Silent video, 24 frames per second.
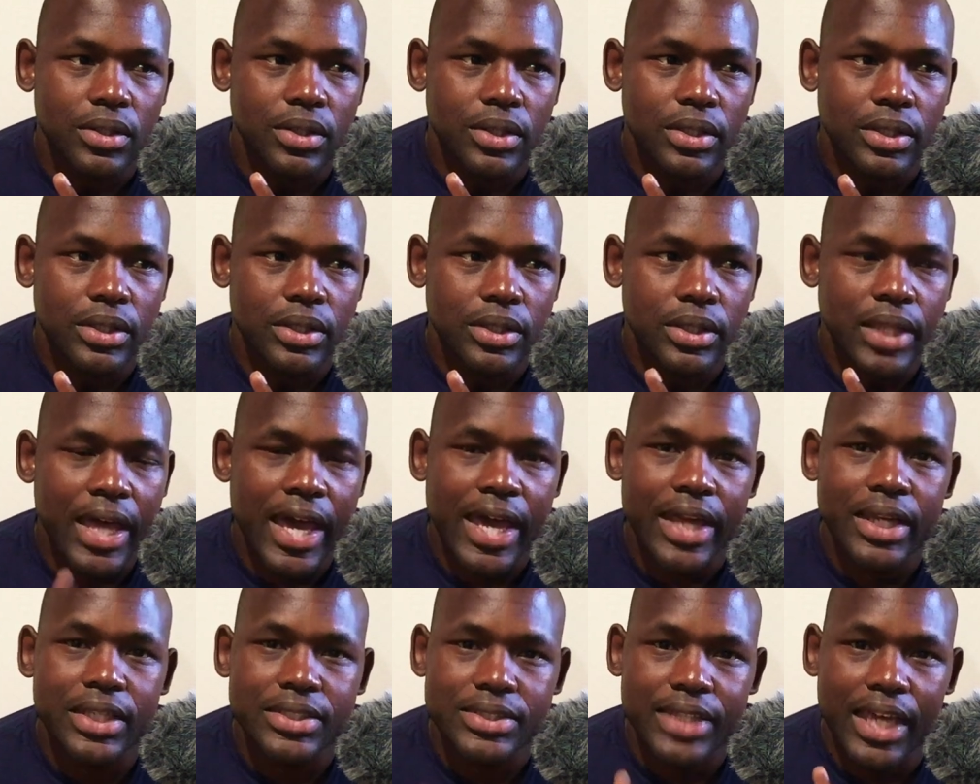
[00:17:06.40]

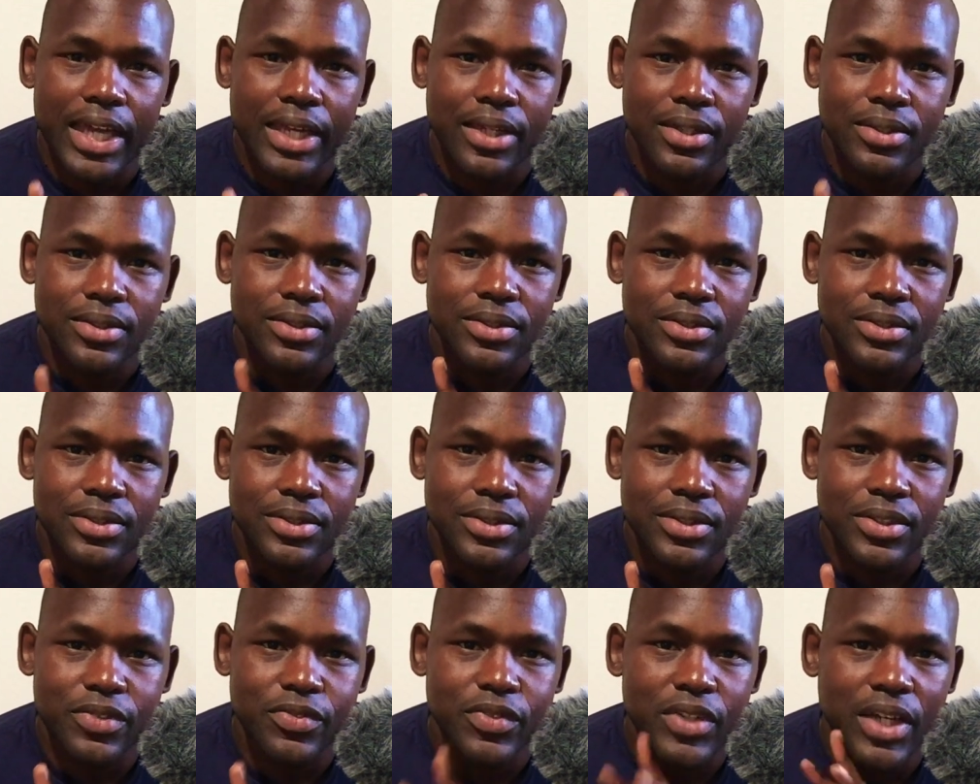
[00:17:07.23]
that is like
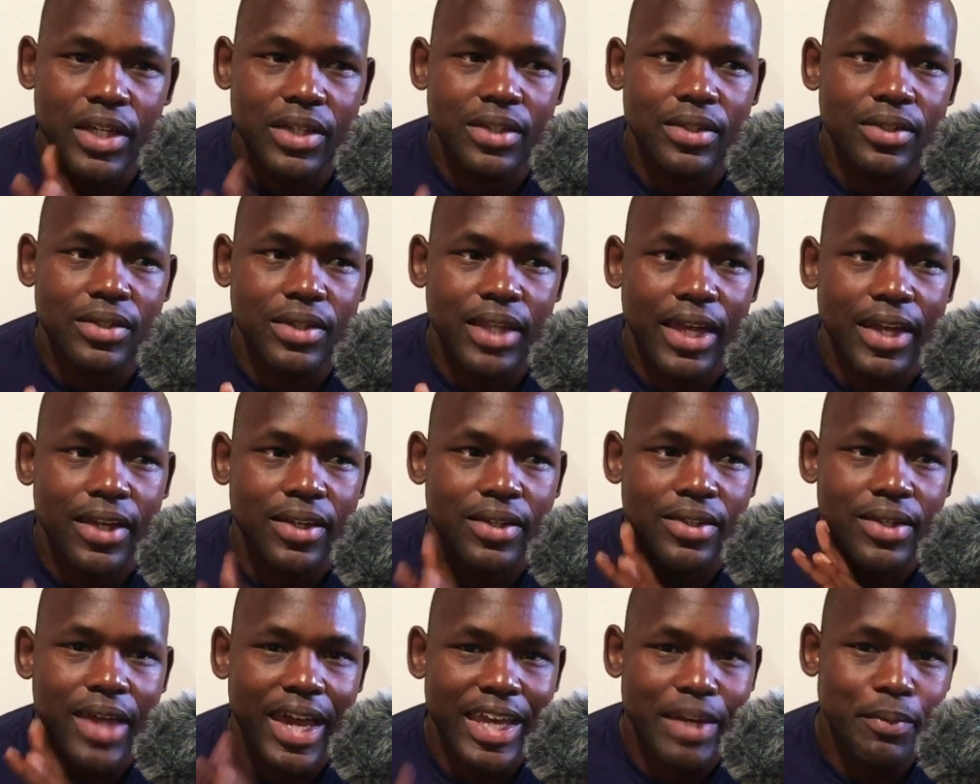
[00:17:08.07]
you've done like
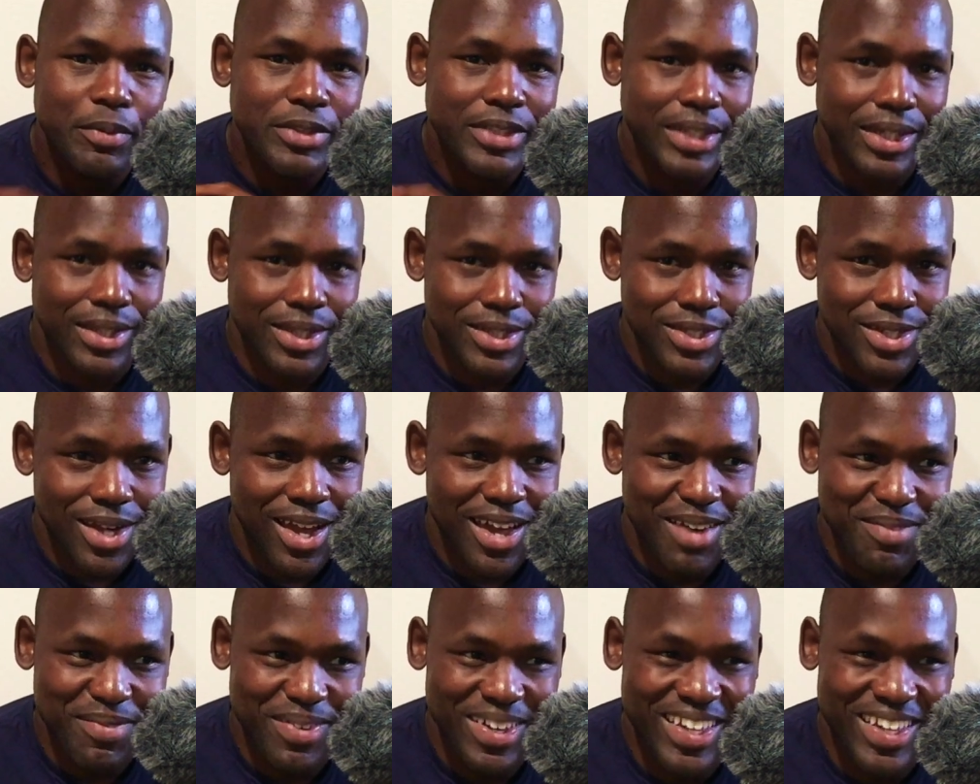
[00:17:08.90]
90% of the job.